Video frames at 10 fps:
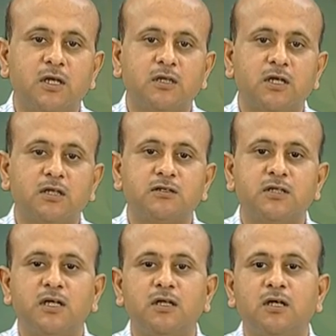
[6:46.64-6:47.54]
rather
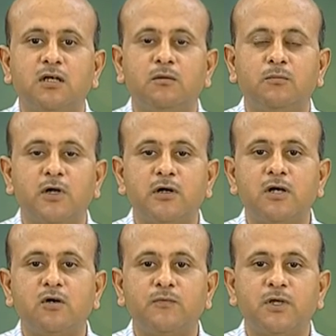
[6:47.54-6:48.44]
than
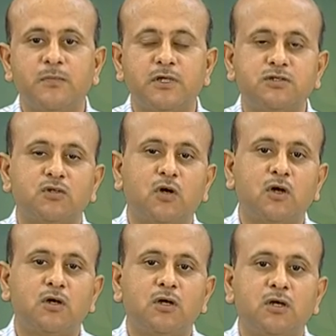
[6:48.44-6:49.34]
blurring of the image
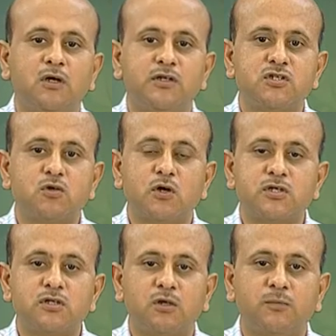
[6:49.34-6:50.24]
or
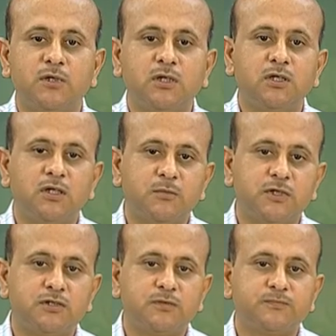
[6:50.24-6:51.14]
distortion of the
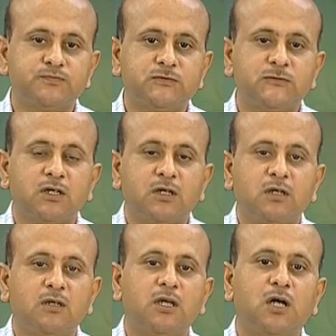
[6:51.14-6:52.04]
image.
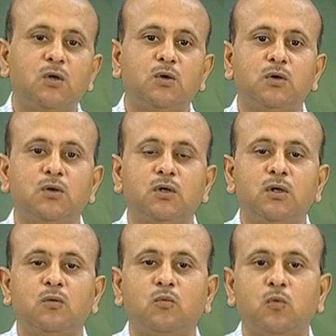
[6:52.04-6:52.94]
Now,
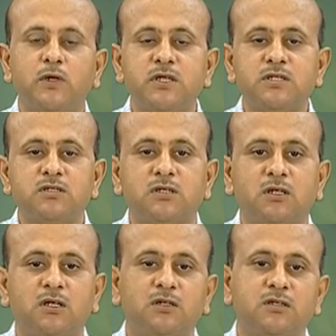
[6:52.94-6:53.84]
what is
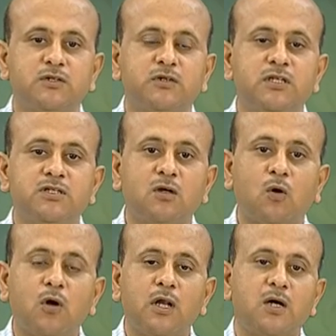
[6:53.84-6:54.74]
uh, so these are
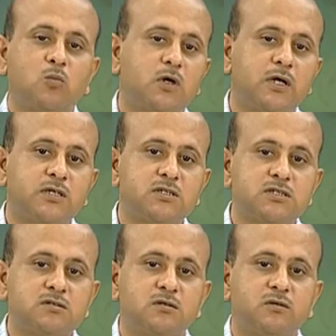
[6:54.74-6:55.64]
all
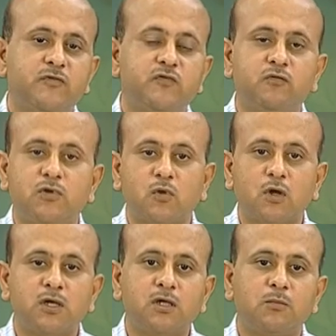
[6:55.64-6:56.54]
advantages which we were
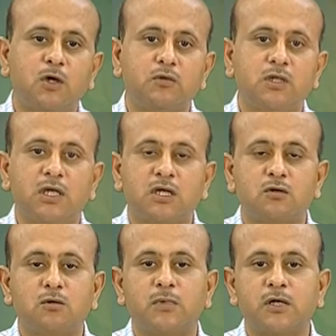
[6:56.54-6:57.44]
talking about the
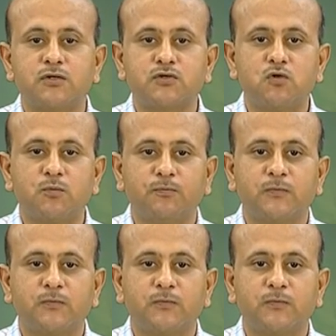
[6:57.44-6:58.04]
electron microscope,